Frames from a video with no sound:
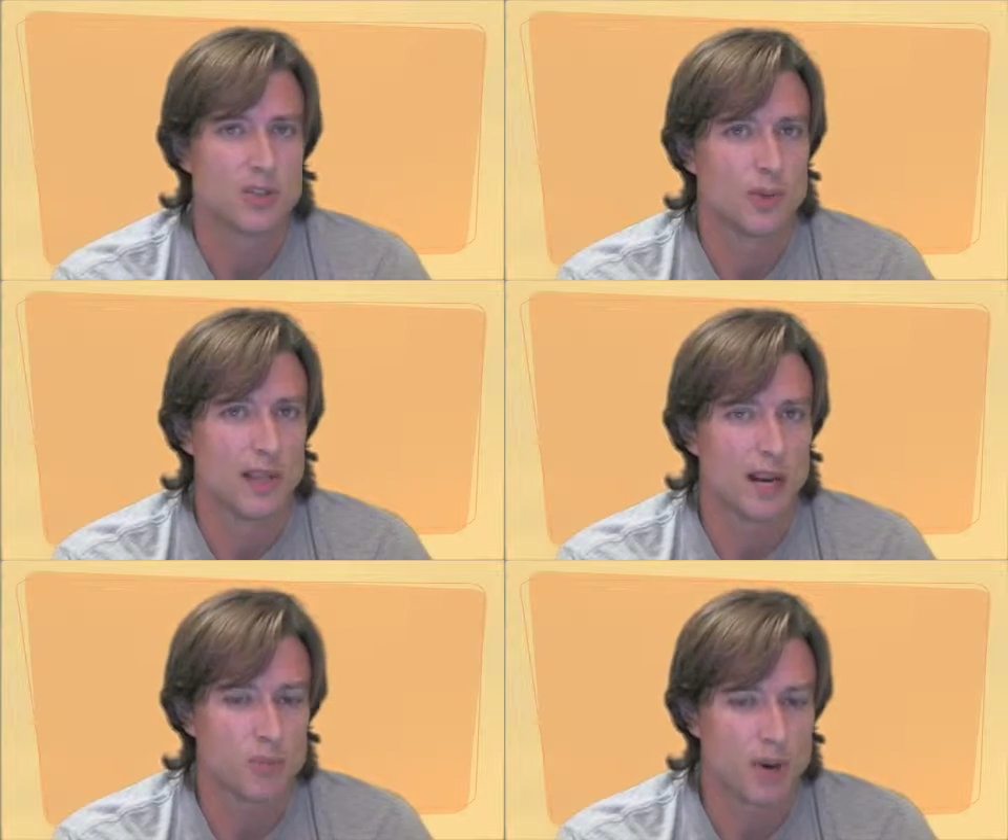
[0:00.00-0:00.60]
to
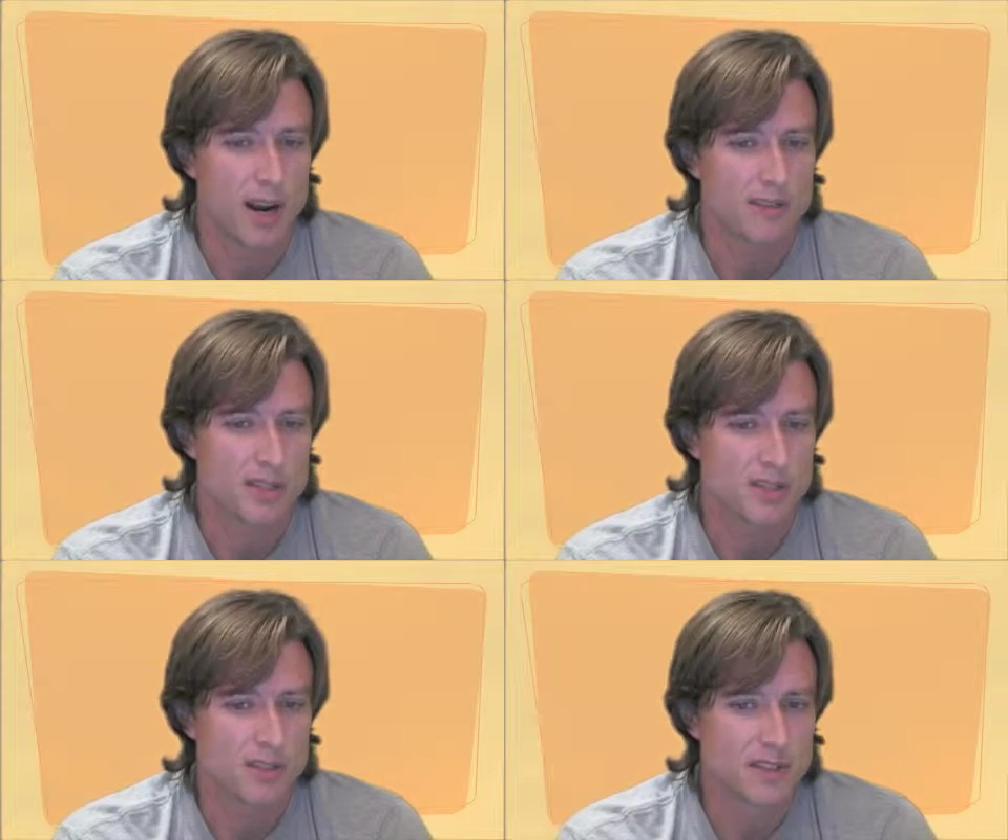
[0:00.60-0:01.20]
allow
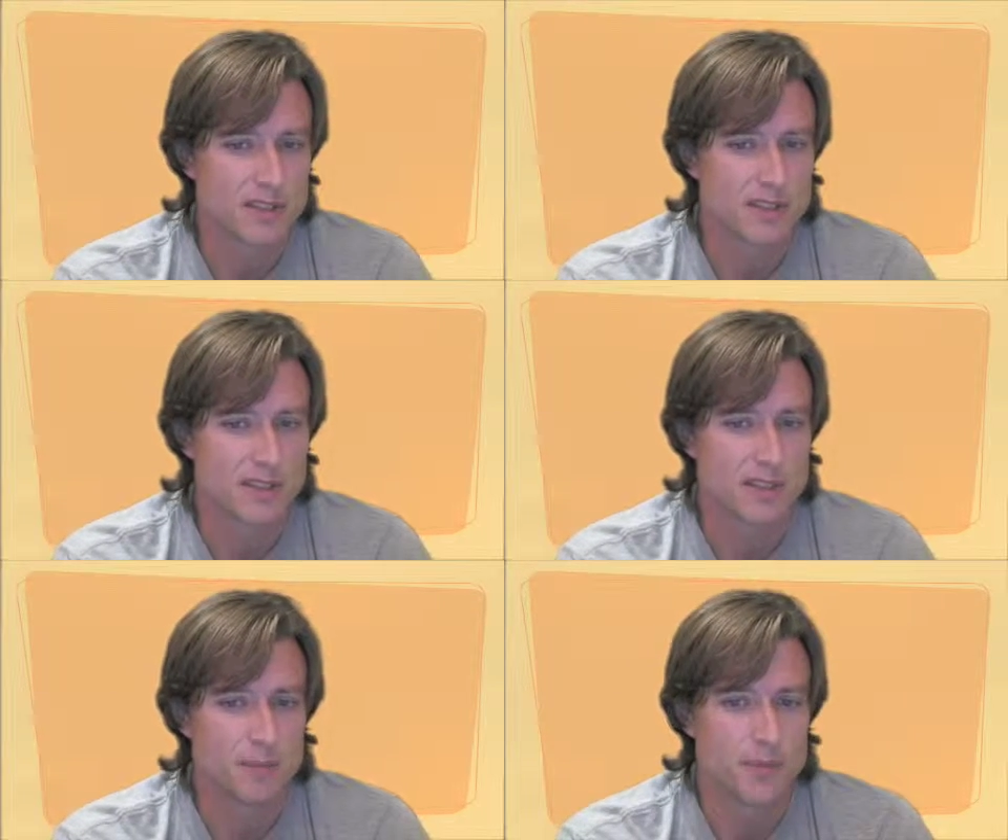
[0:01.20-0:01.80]
private
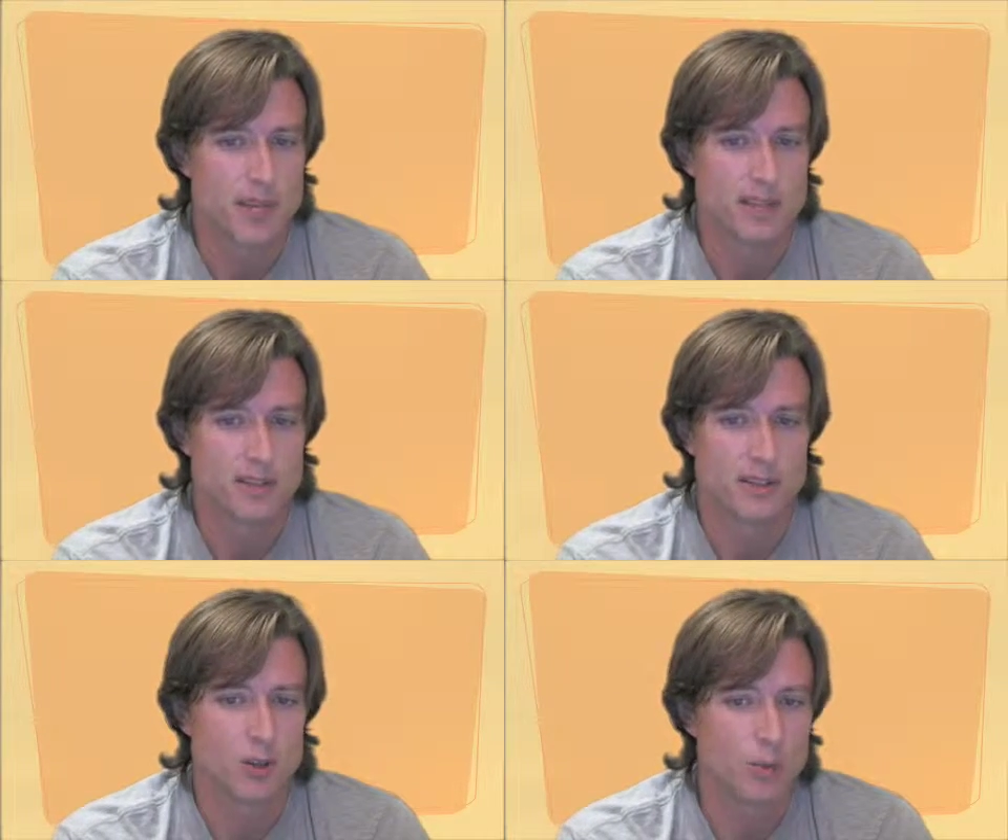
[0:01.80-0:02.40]
services to
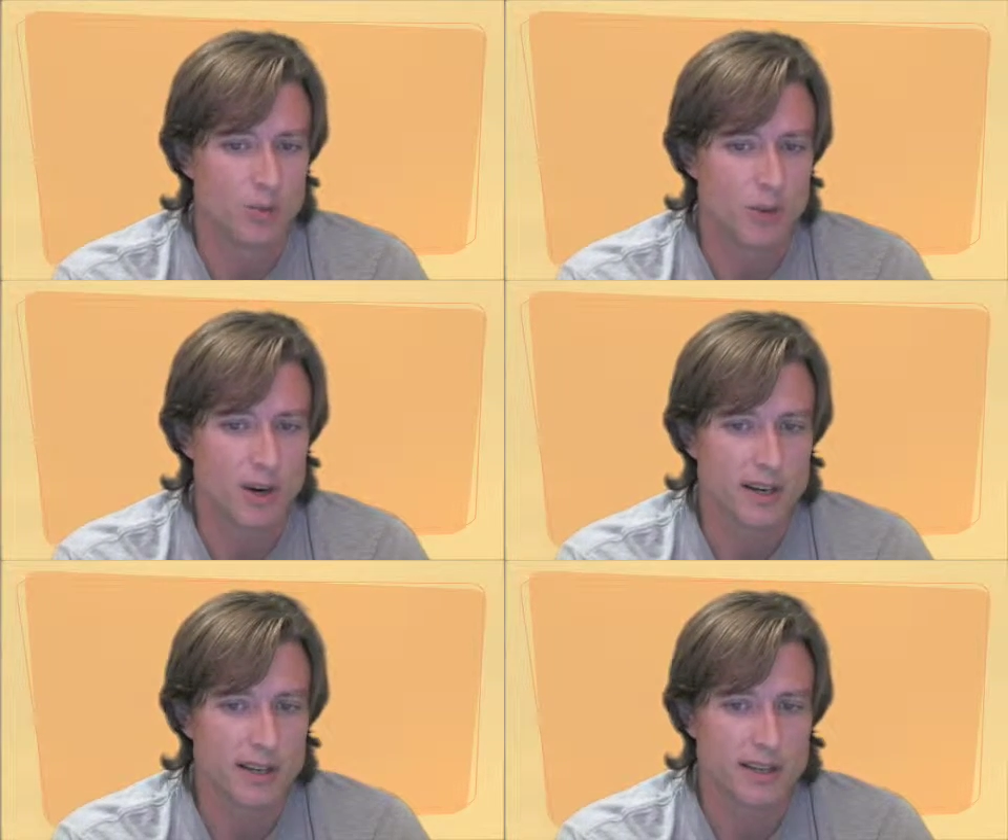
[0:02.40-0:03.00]
compete on the open
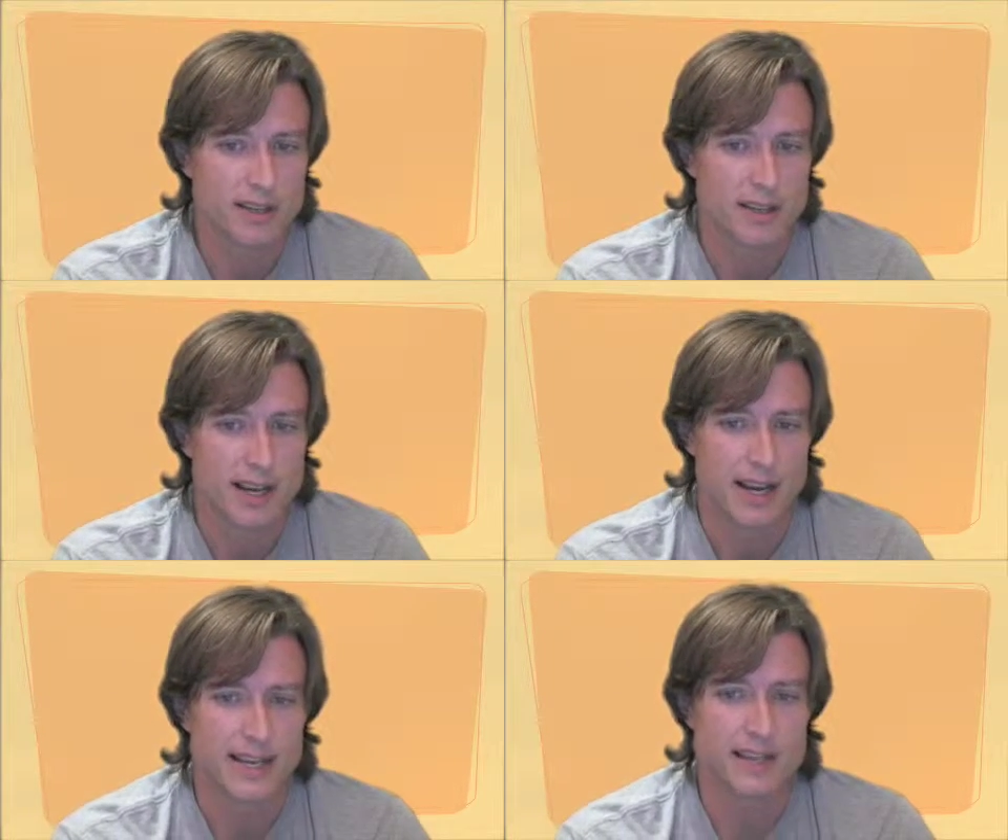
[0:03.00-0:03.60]
market
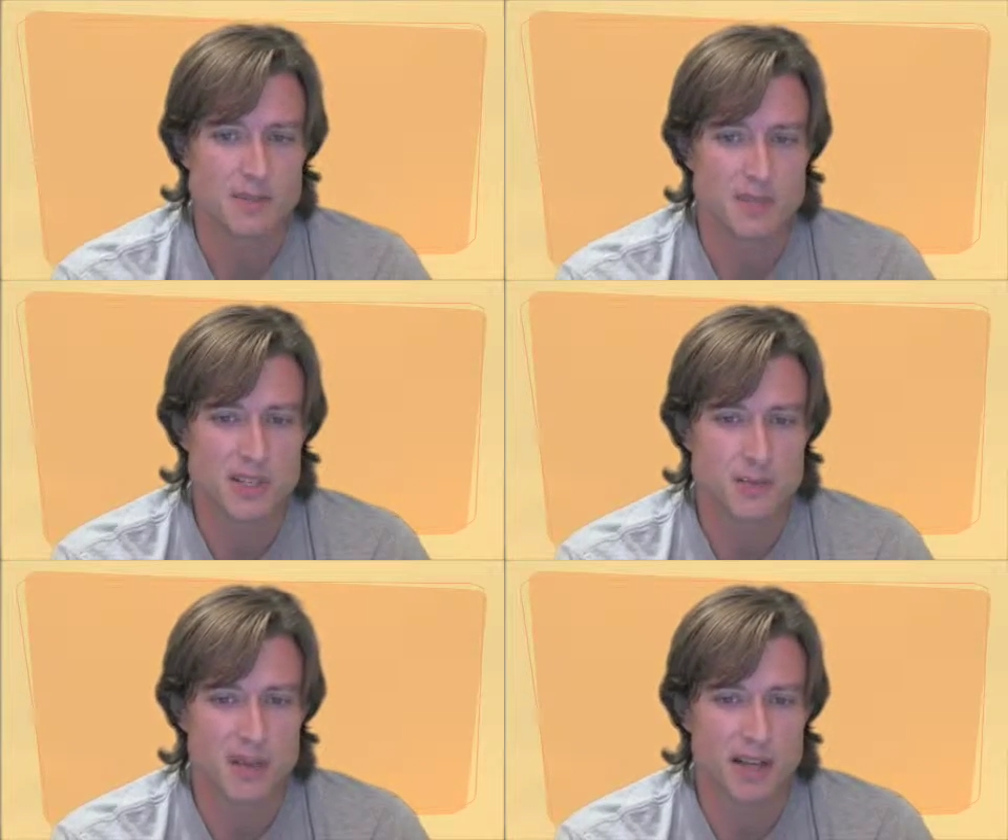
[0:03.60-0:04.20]
against
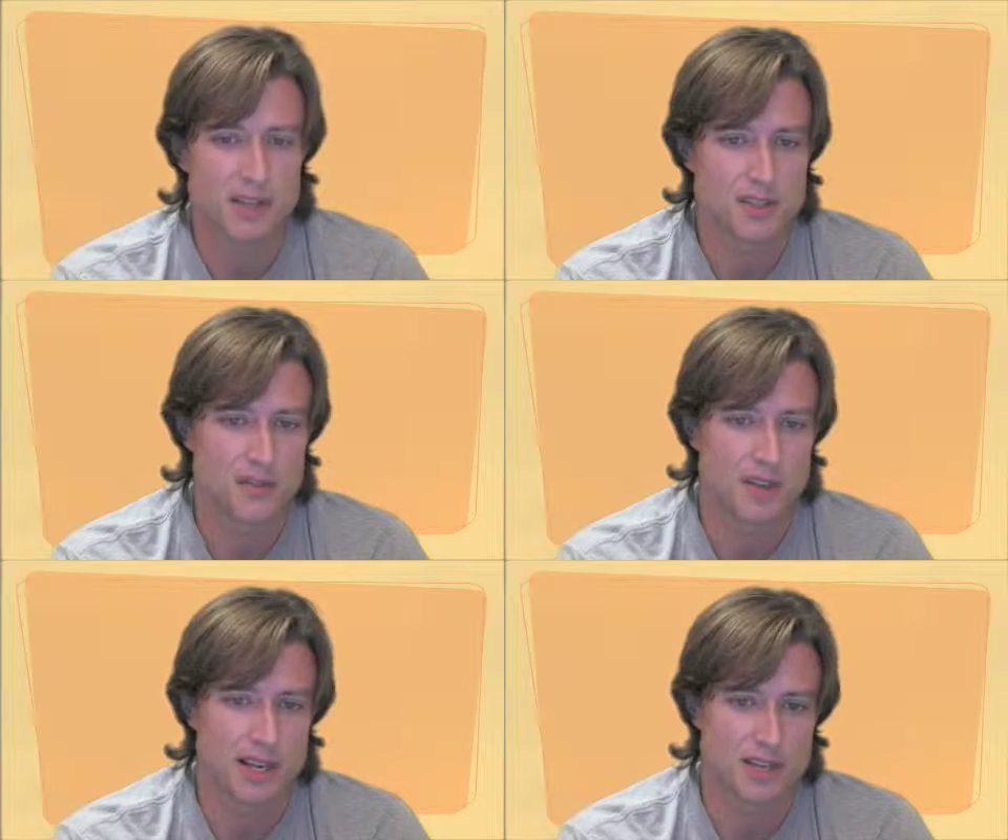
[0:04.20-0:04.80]
municipalities
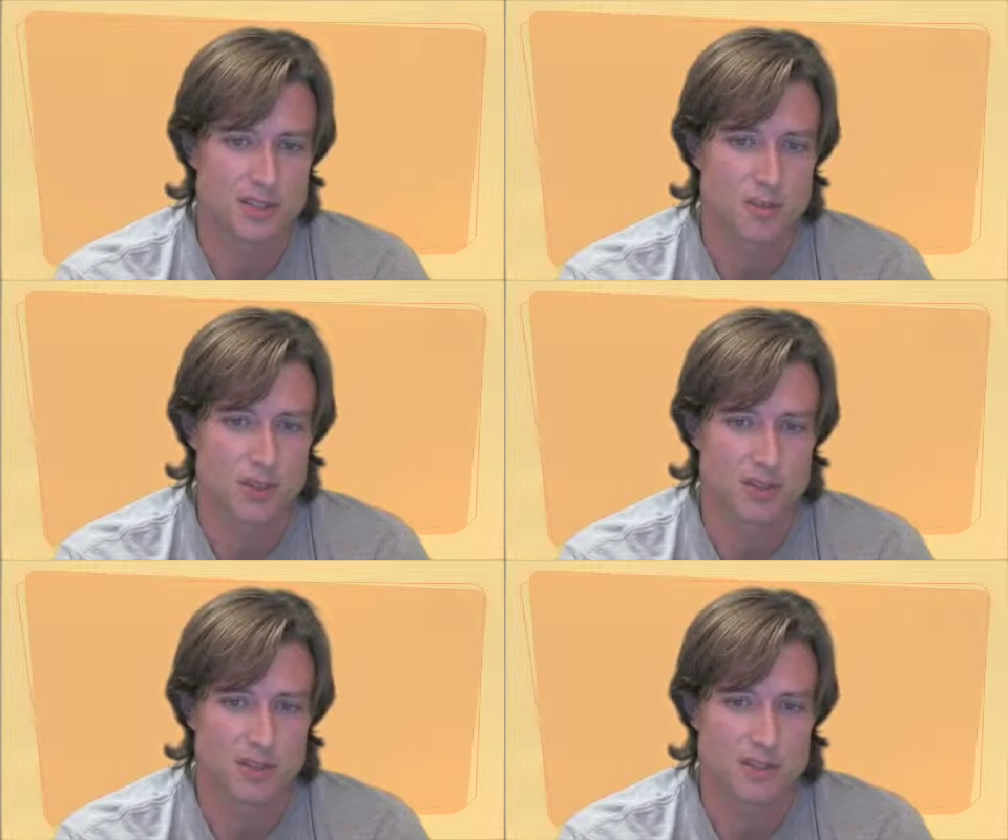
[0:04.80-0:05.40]
for the
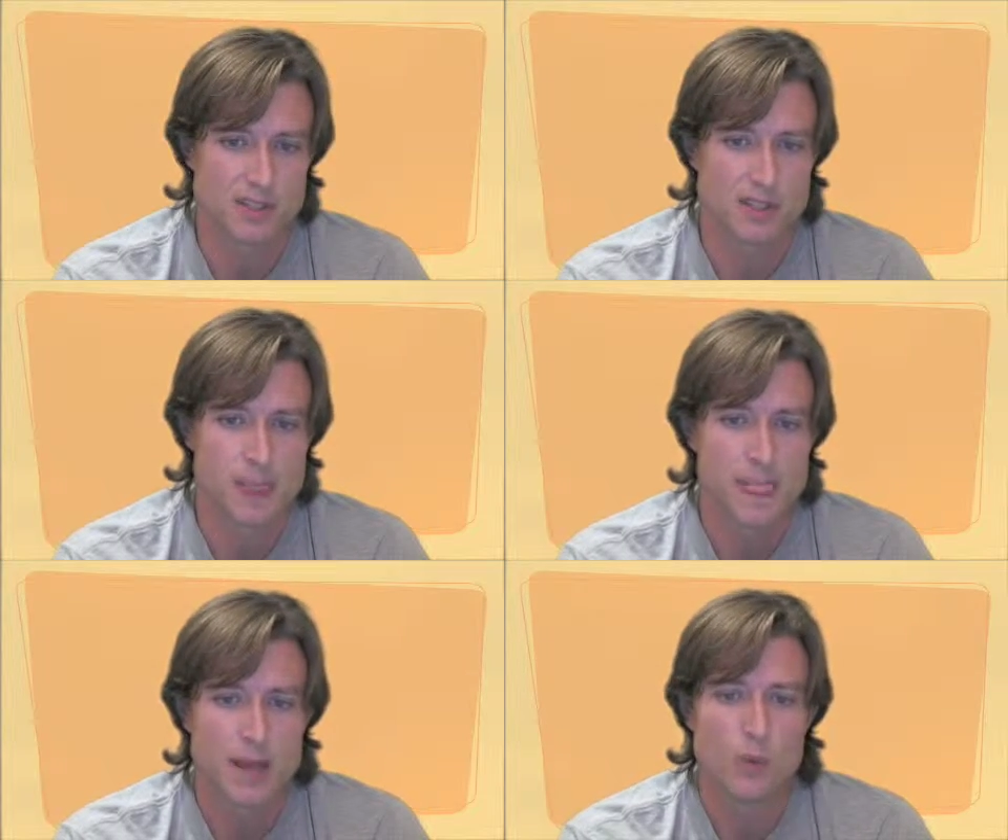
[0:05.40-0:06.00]
customer service,